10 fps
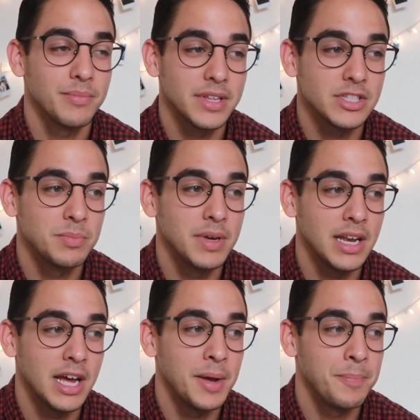It's been
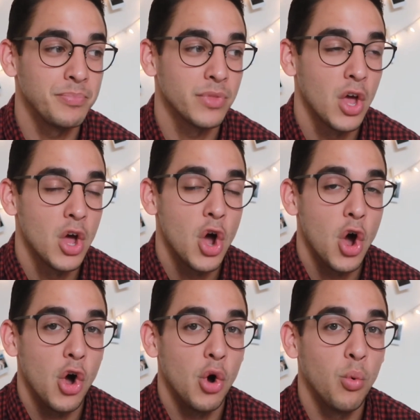a
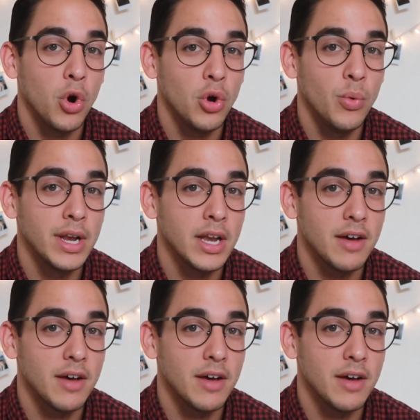whirlwind